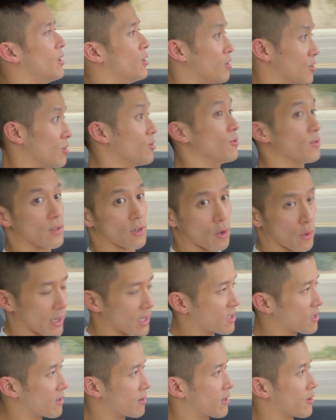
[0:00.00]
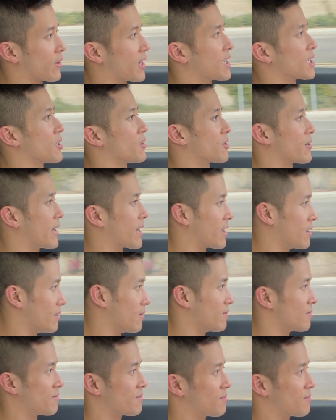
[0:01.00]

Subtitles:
to the quick steering ratio, so I can